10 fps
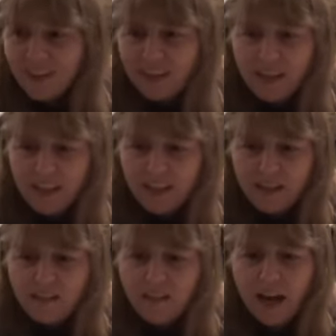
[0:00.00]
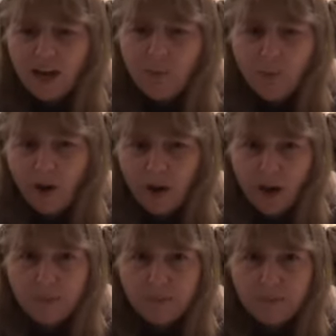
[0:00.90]
He kind of brought
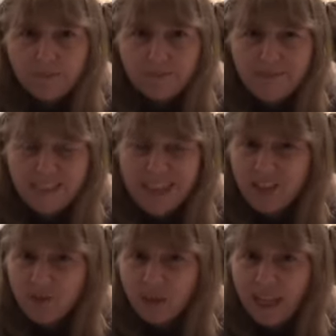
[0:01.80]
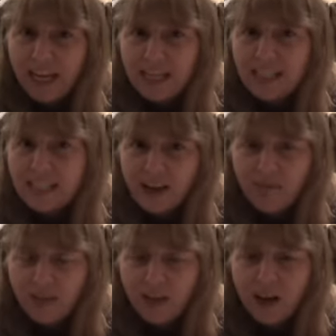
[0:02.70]
up sex-related
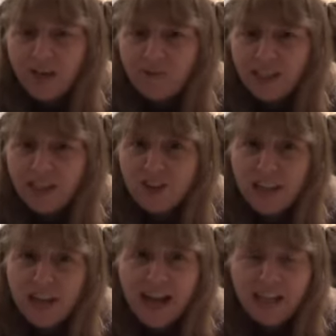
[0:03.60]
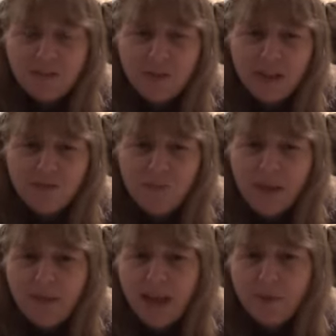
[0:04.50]
stuff in the conversation and asked me if
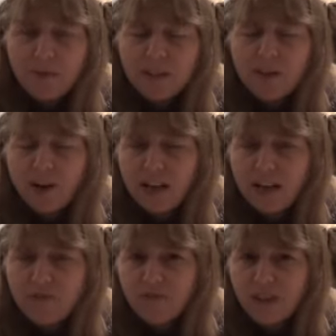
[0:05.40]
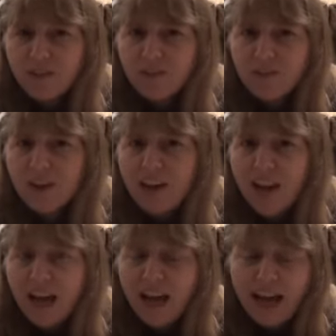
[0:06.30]
maybe I was starting to feel
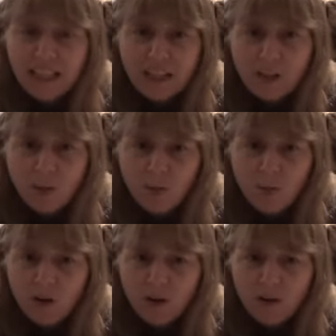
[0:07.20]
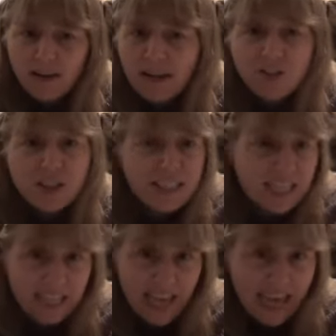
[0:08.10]
a little more
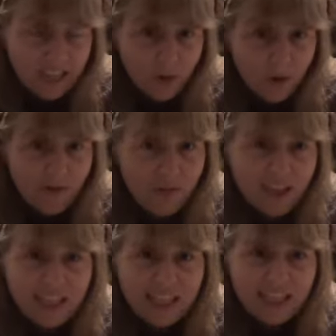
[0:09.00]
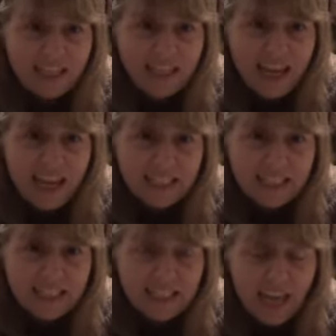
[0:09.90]
interested in that sort of thing these
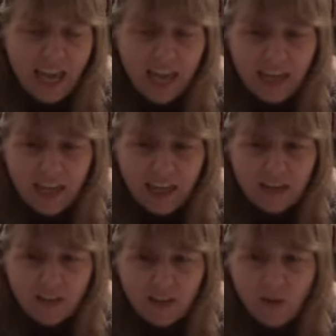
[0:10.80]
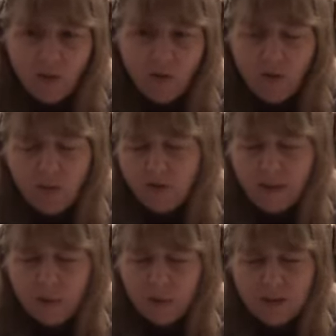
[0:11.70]
days. And, you know, the whole
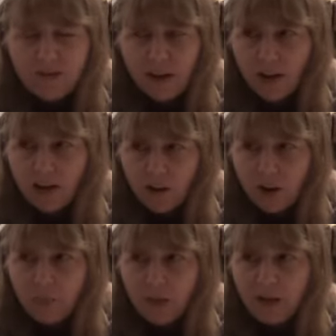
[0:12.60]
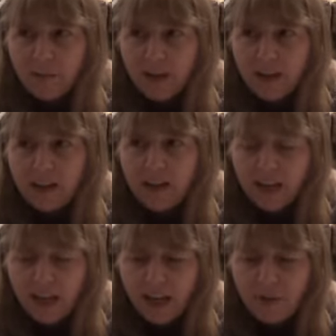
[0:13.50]
thing was very creepy, but
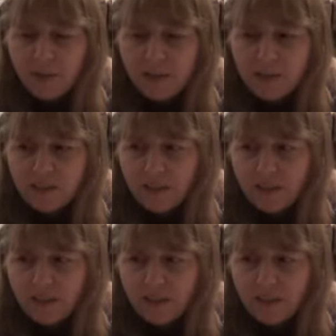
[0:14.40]
it was